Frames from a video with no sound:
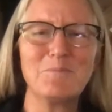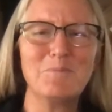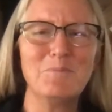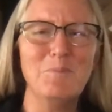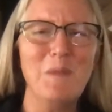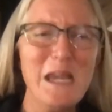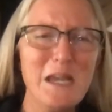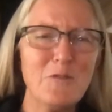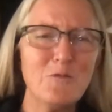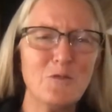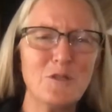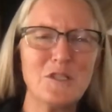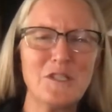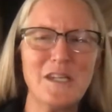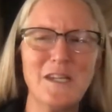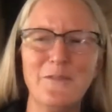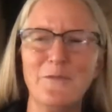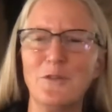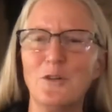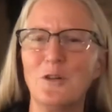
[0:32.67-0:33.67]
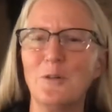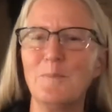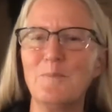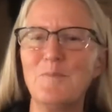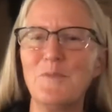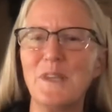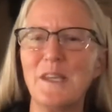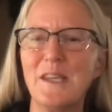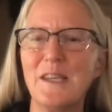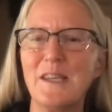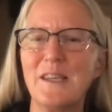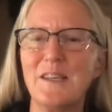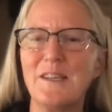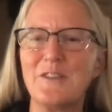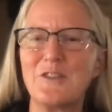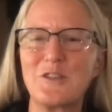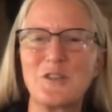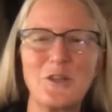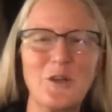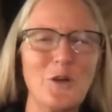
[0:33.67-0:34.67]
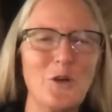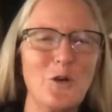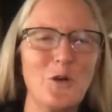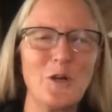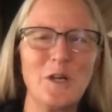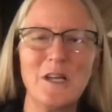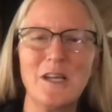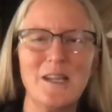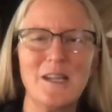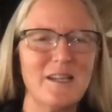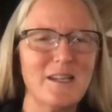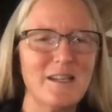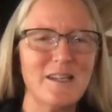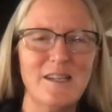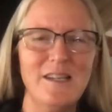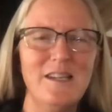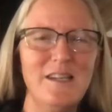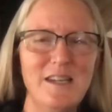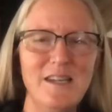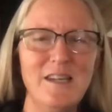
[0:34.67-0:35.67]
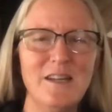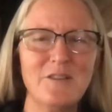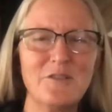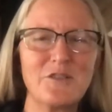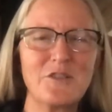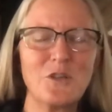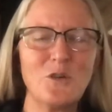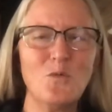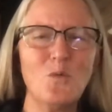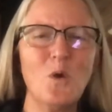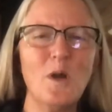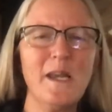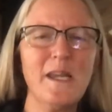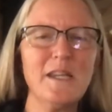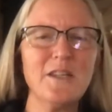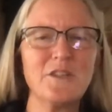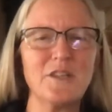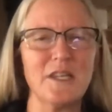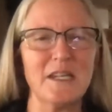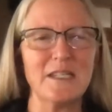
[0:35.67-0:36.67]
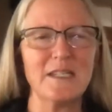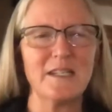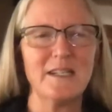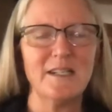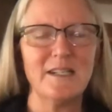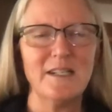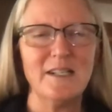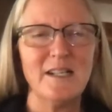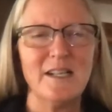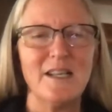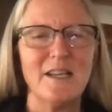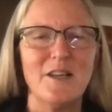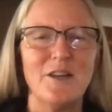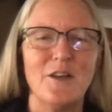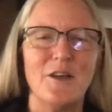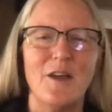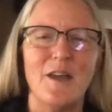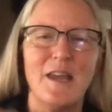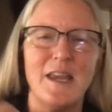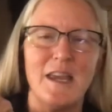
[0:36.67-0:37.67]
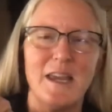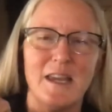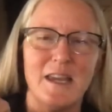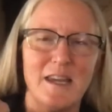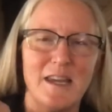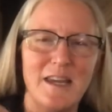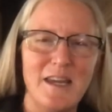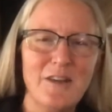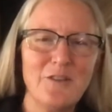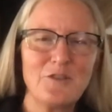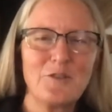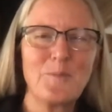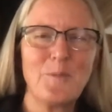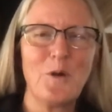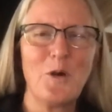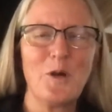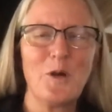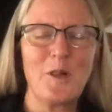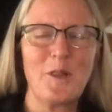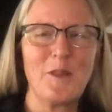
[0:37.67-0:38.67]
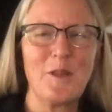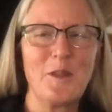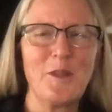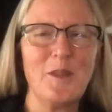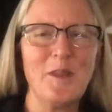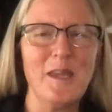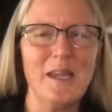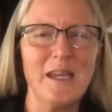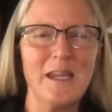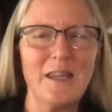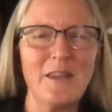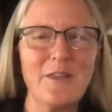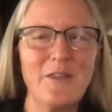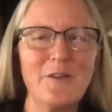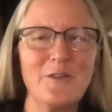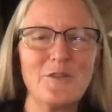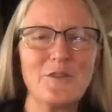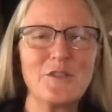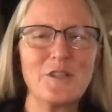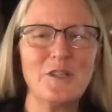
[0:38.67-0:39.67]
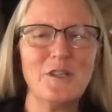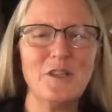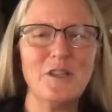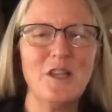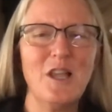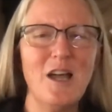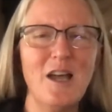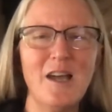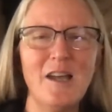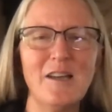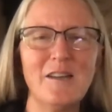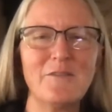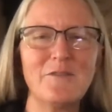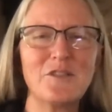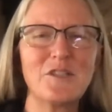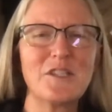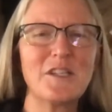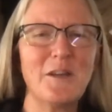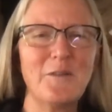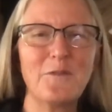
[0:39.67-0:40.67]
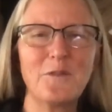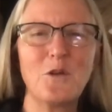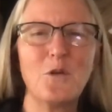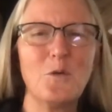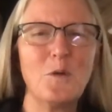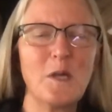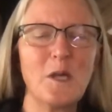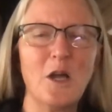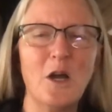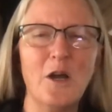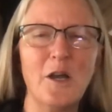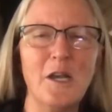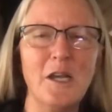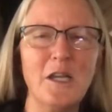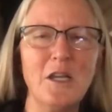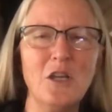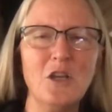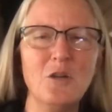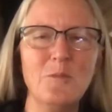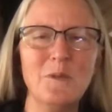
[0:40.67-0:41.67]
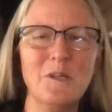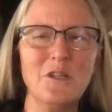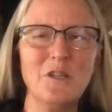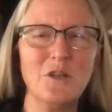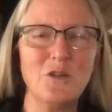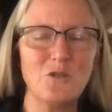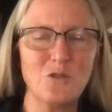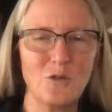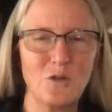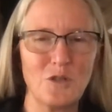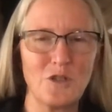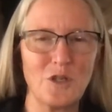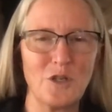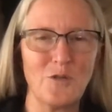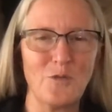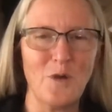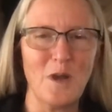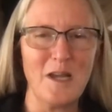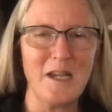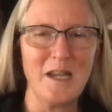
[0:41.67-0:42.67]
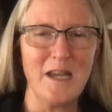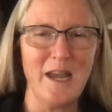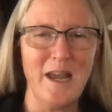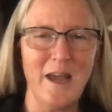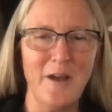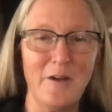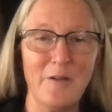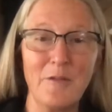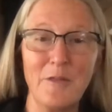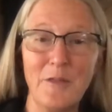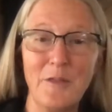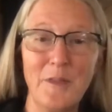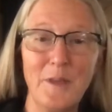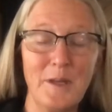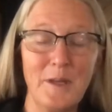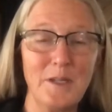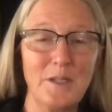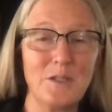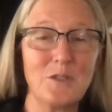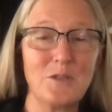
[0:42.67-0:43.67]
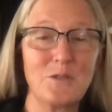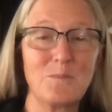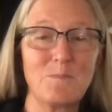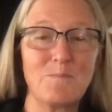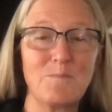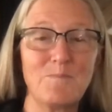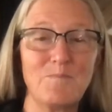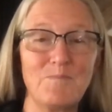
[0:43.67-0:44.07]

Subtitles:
meat was evil. So, you know, so what is it? Here's part of the thing. There's a lot of stuff going on in human nutrition right now that is